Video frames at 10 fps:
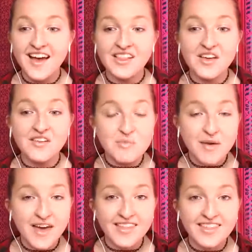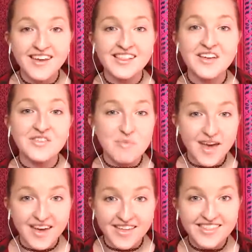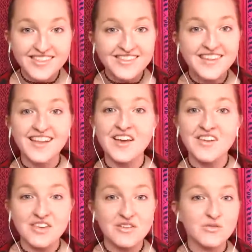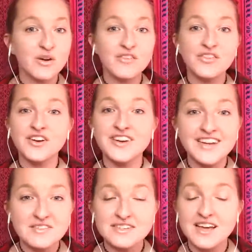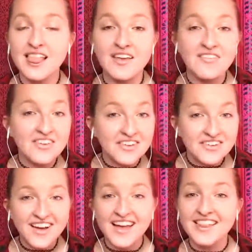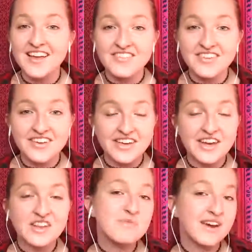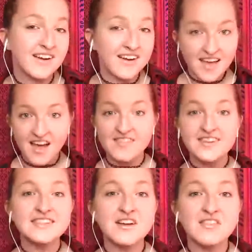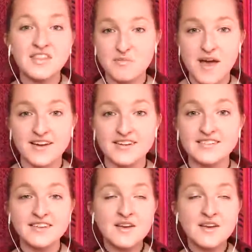I love you, Beth. I love you, Beth. I love you. And whatever your name is, I love you. I love you. Get in the mirror. Have your self-love practice.